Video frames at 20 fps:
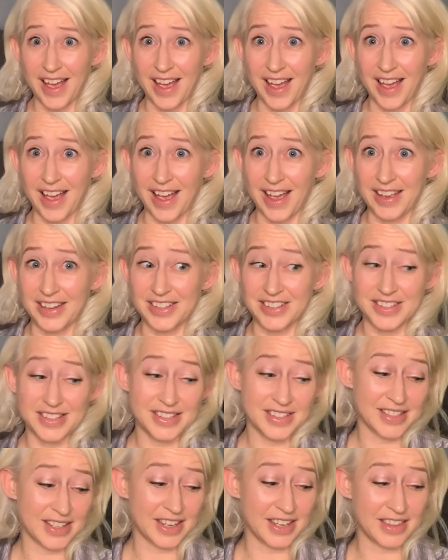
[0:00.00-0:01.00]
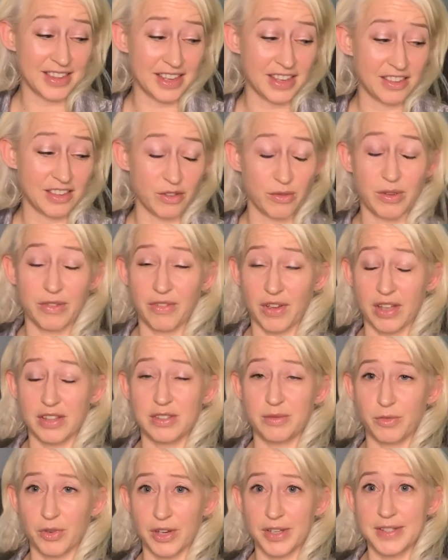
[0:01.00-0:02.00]
I just, I think that we've got
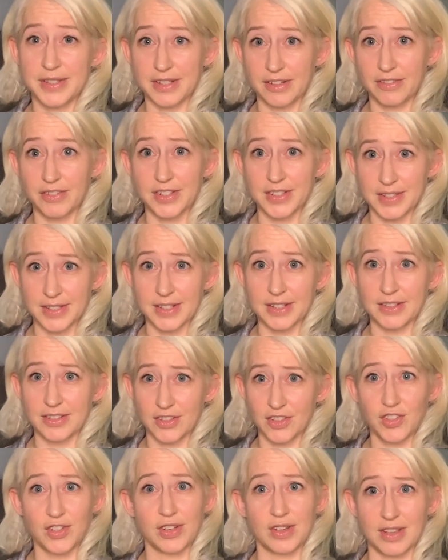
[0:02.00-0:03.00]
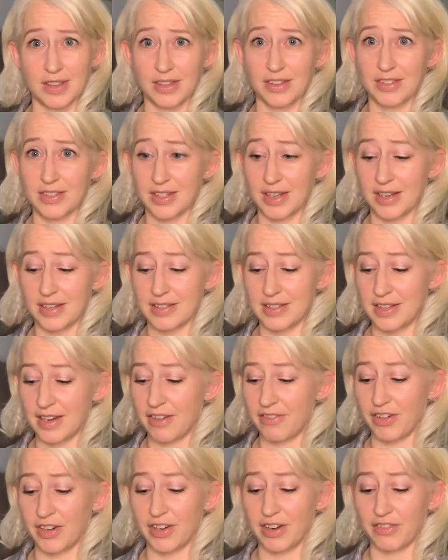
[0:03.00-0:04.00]
some great stuff to stitch and there's just
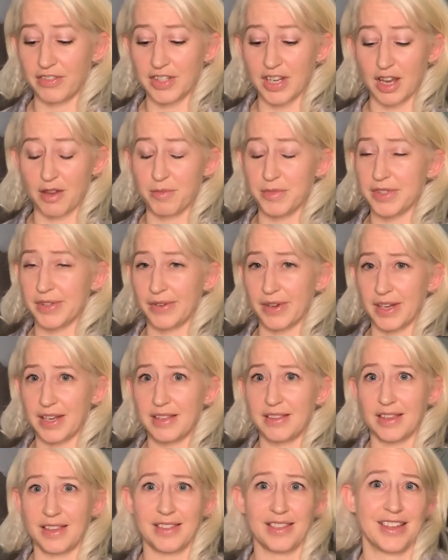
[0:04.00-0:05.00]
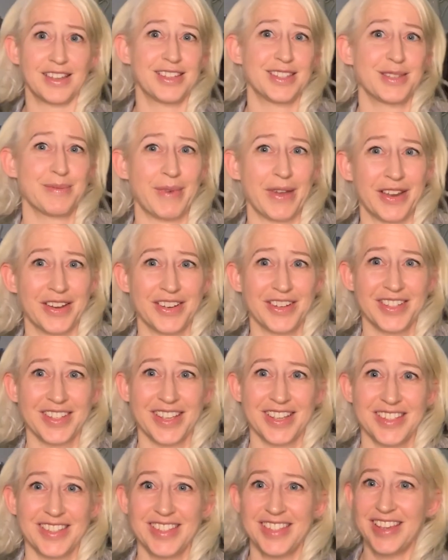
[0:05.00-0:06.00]
never enough time. So anything that inspires
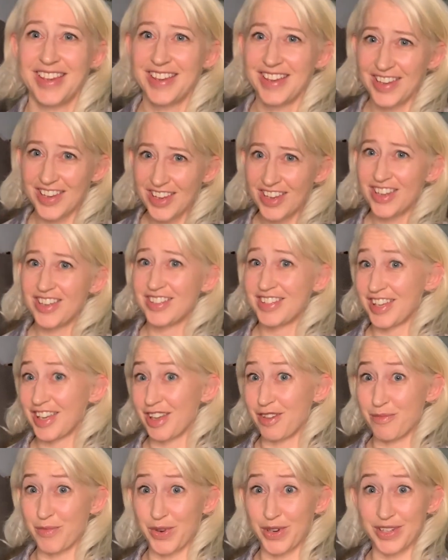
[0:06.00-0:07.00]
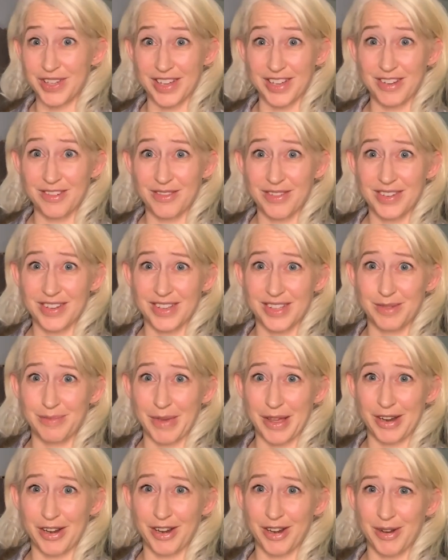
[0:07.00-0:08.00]
us to get more done is
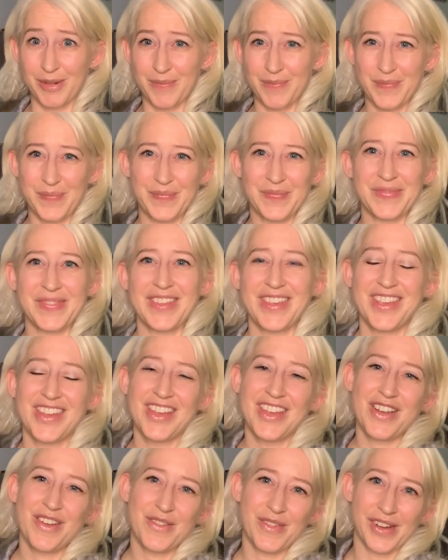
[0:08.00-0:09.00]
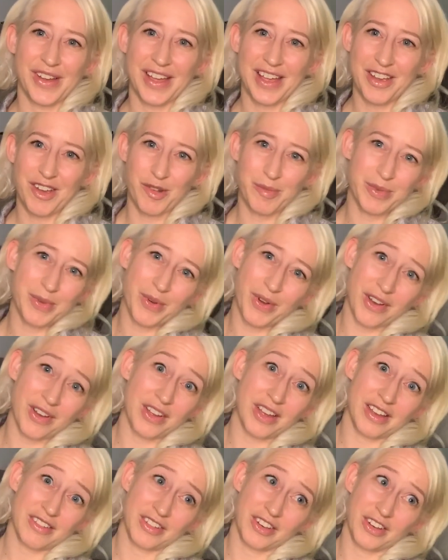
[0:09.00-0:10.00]
better. Well, I hope you all
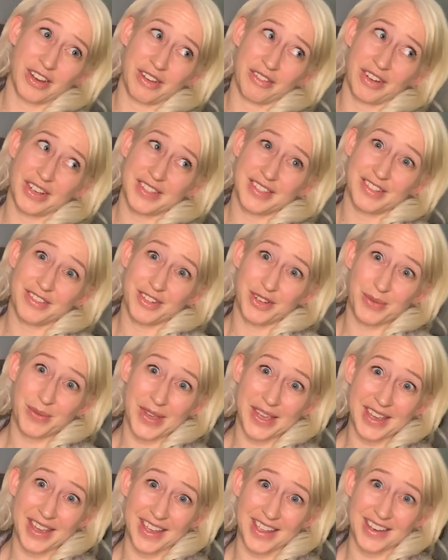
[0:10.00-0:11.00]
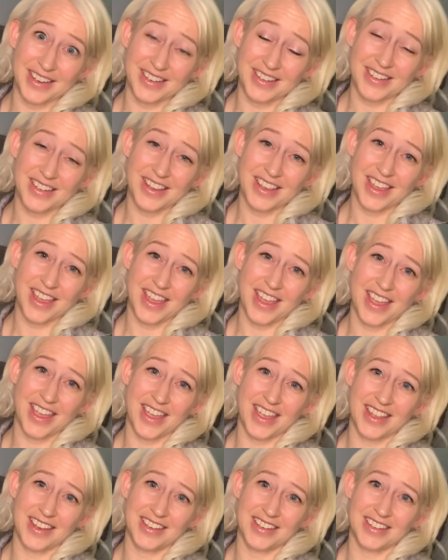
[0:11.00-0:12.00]
have a great rest of your weekend
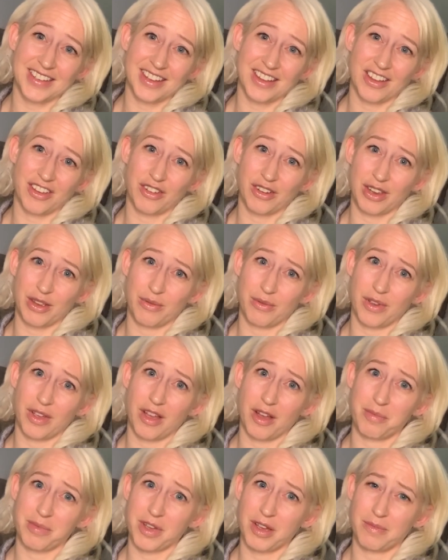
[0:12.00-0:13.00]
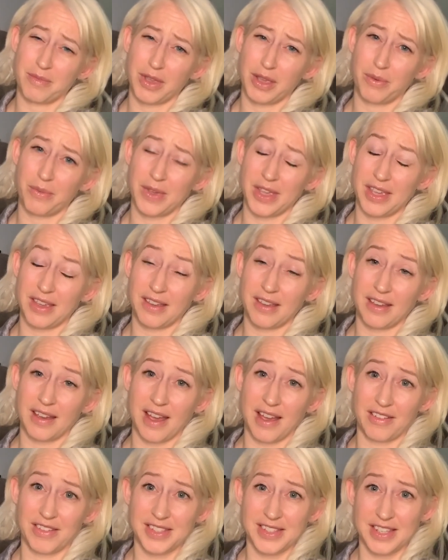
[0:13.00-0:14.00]
and a great upcoming week.
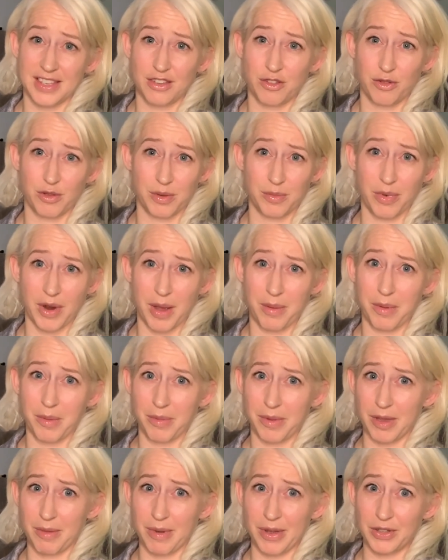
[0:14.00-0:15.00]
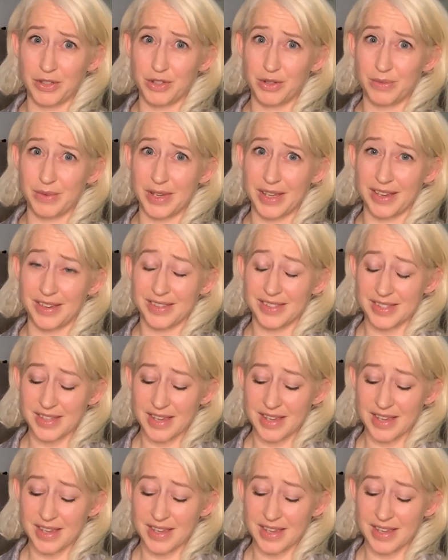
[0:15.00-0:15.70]
I'll see you in probably about two weeks.